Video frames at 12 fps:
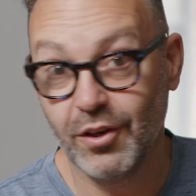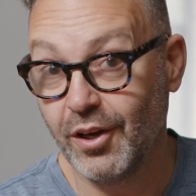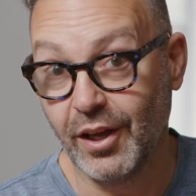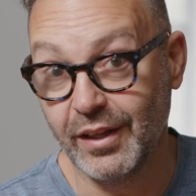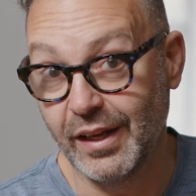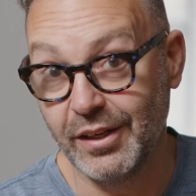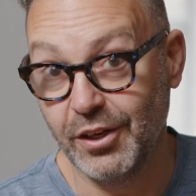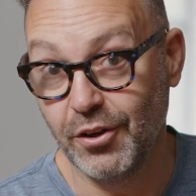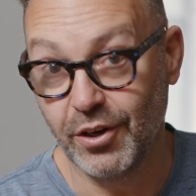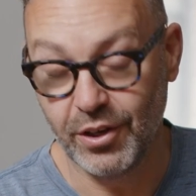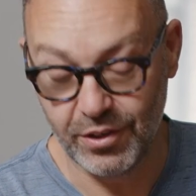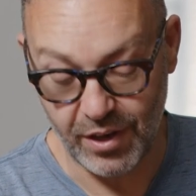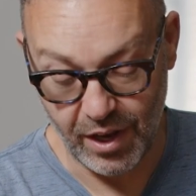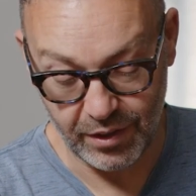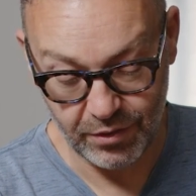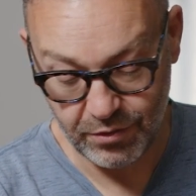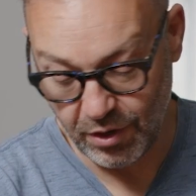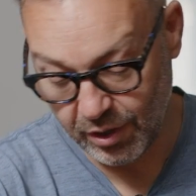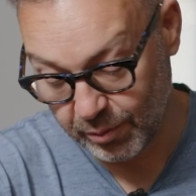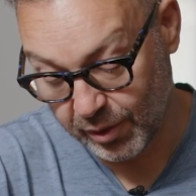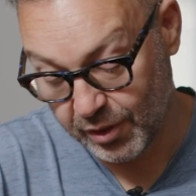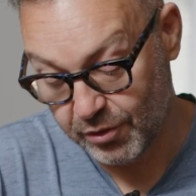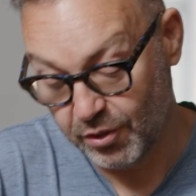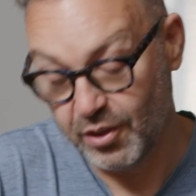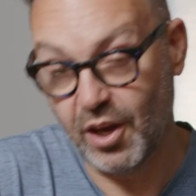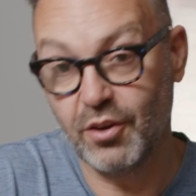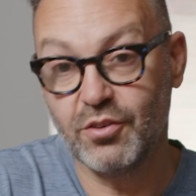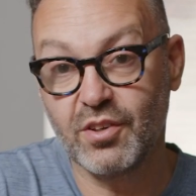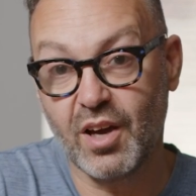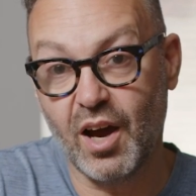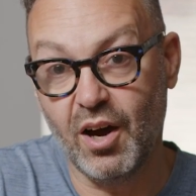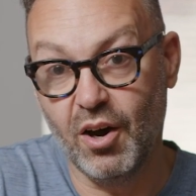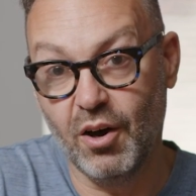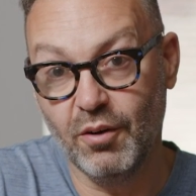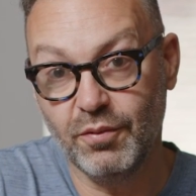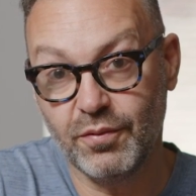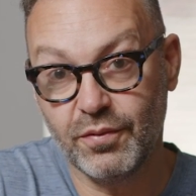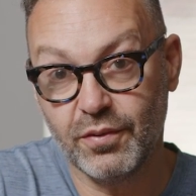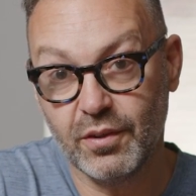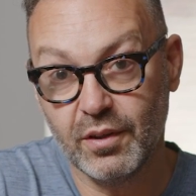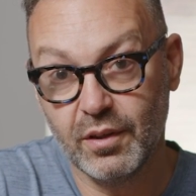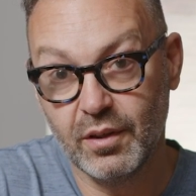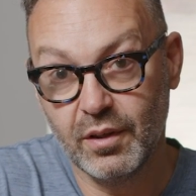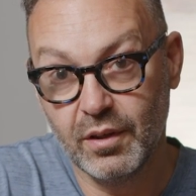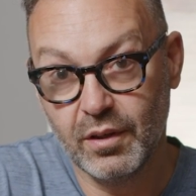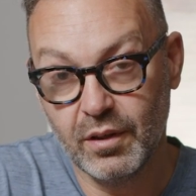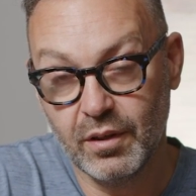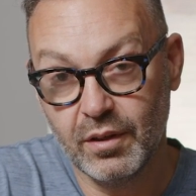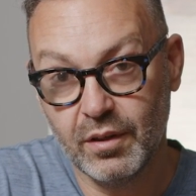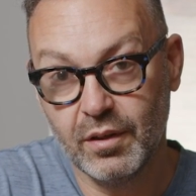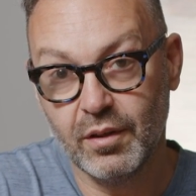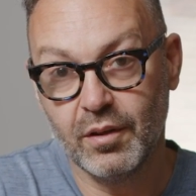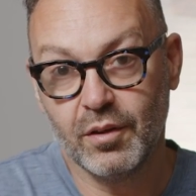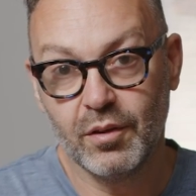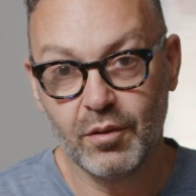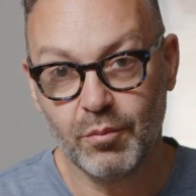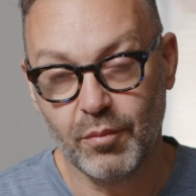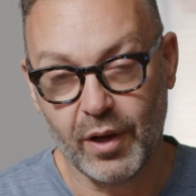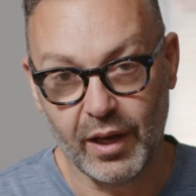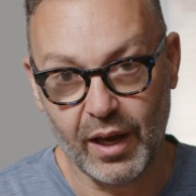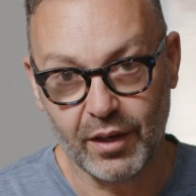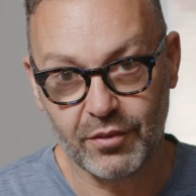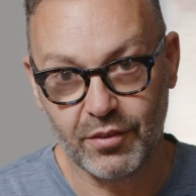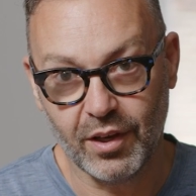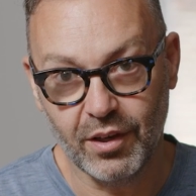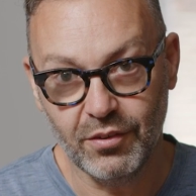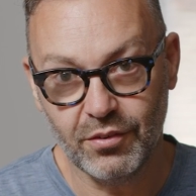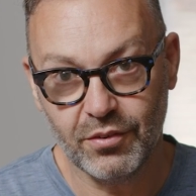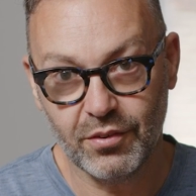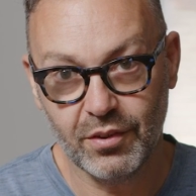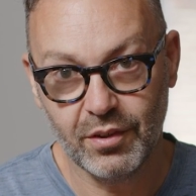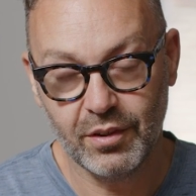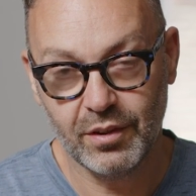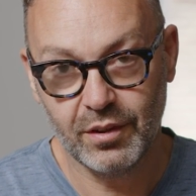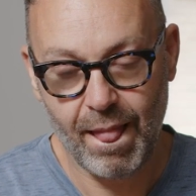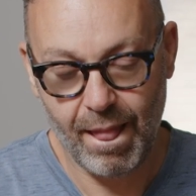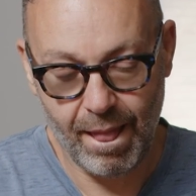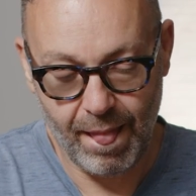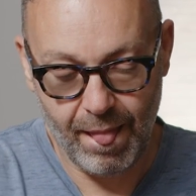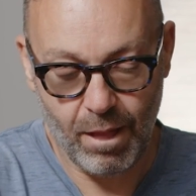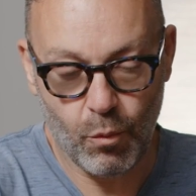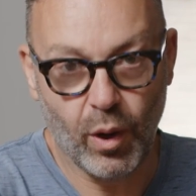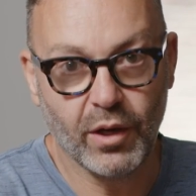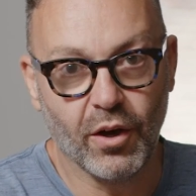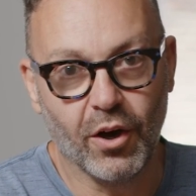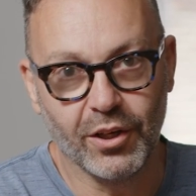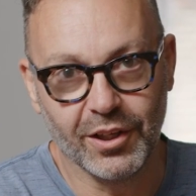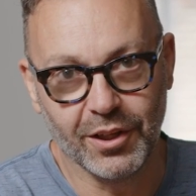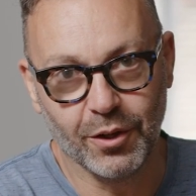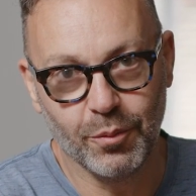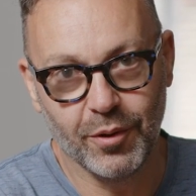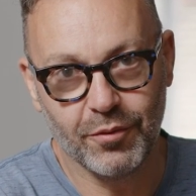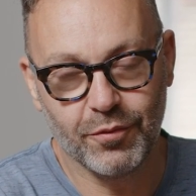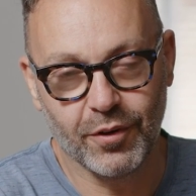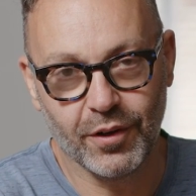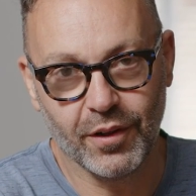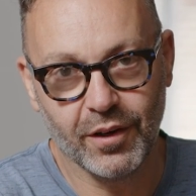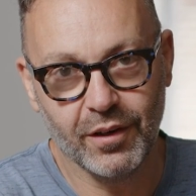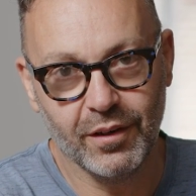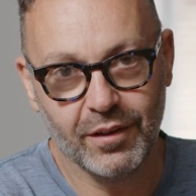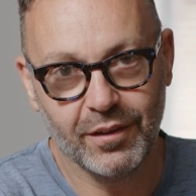And then you know you're done. So all I'm going to do now is cut off my excess, wind it on a little bit further.